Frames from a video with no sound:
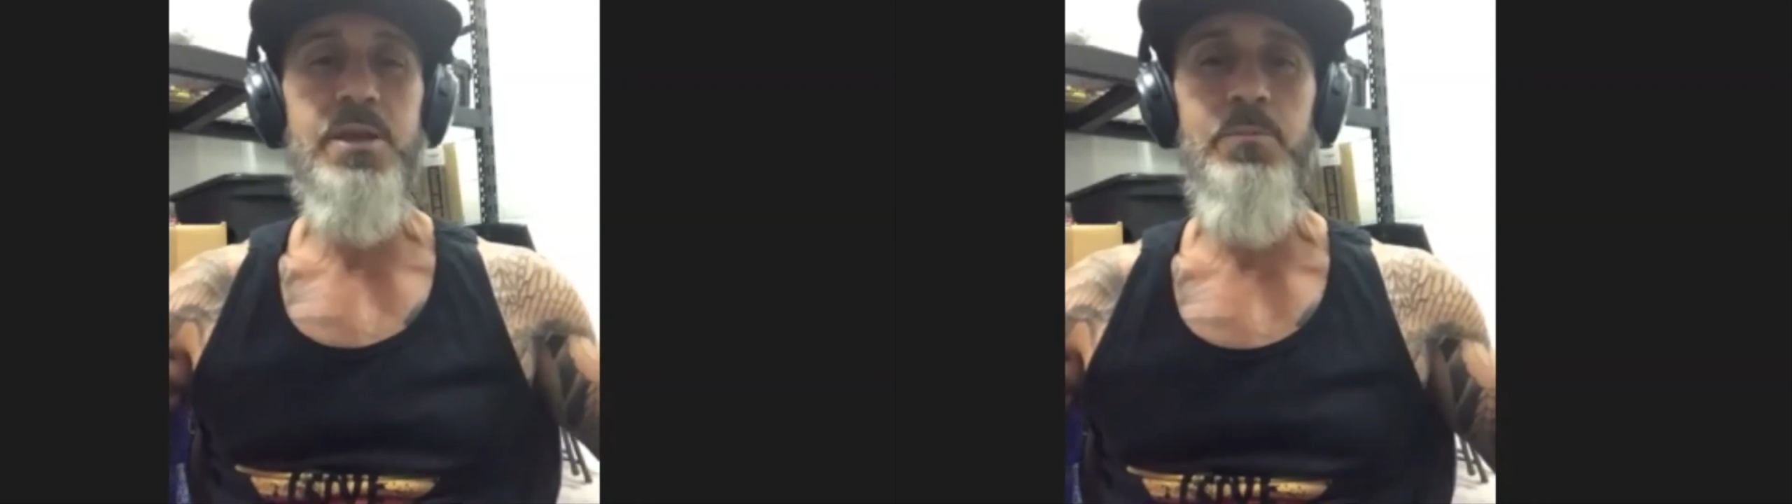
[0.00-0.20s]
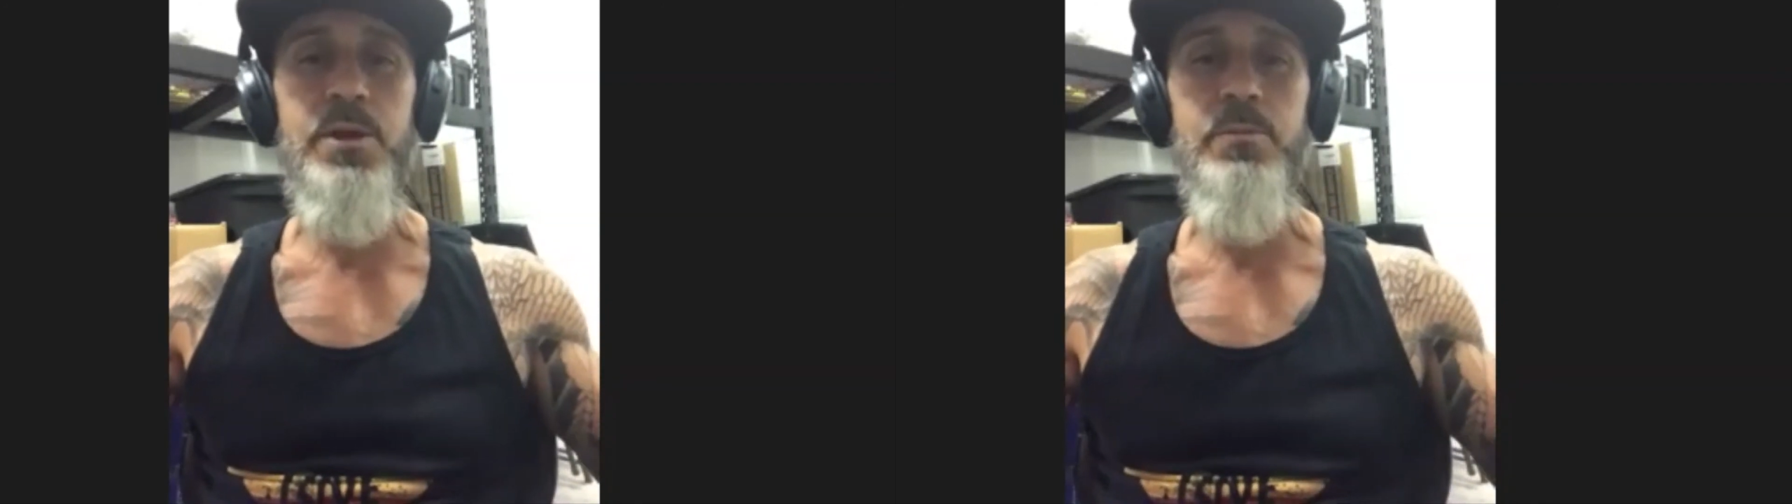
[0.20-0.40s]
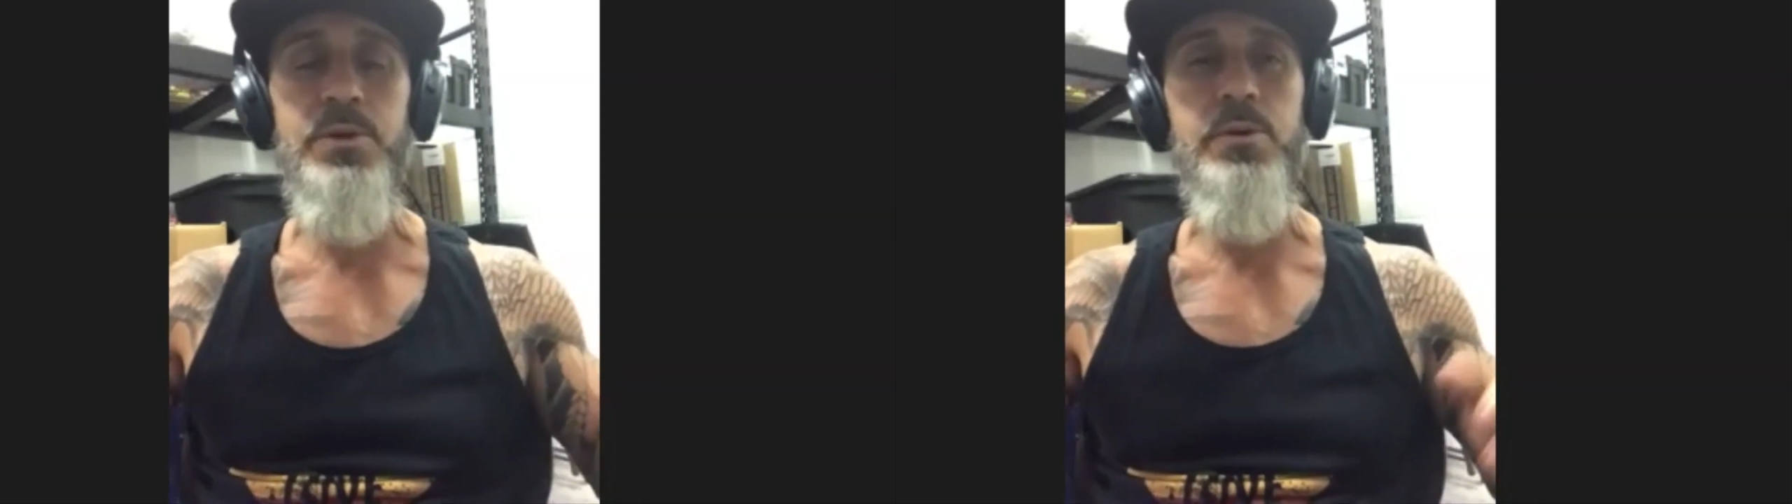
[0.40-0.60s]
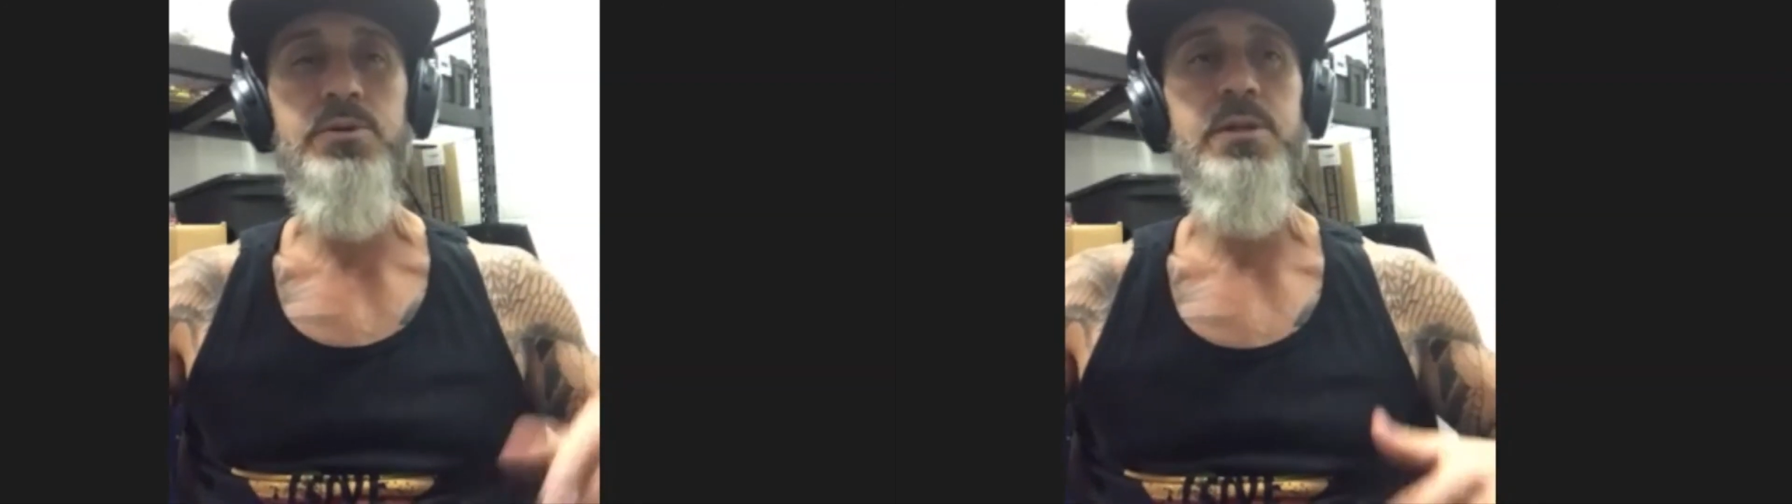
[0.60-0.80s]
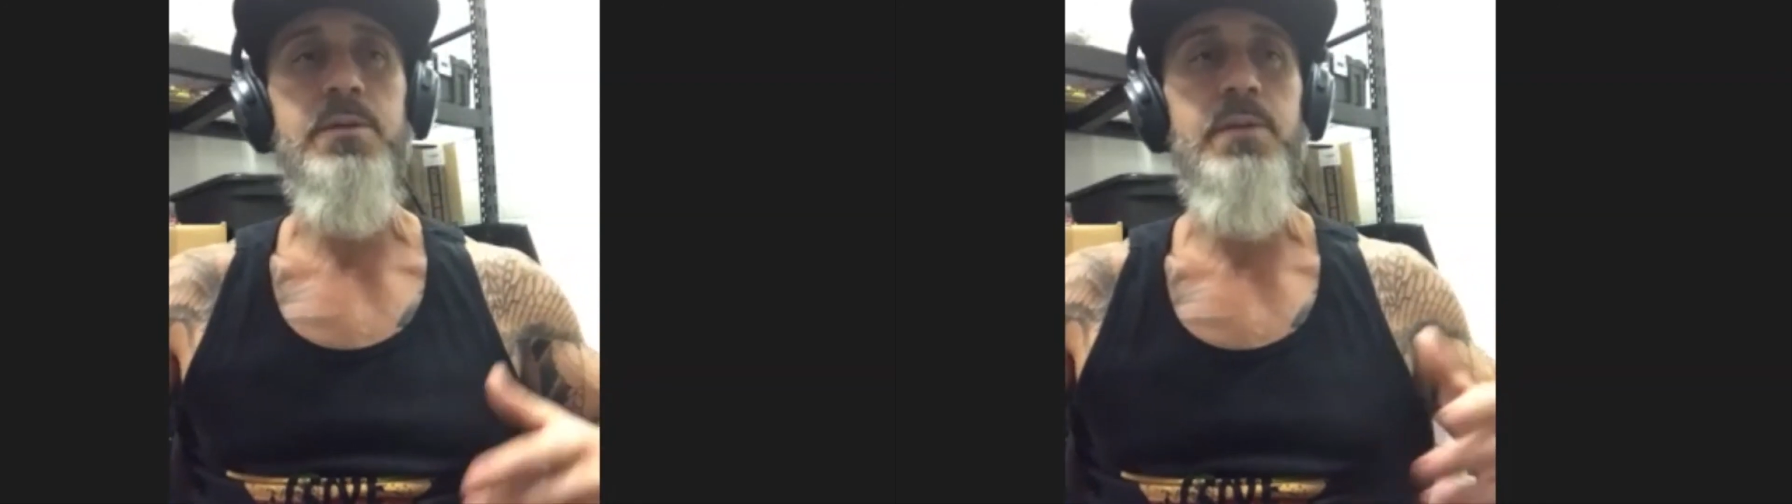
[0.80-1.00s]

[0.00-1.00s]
can be abused.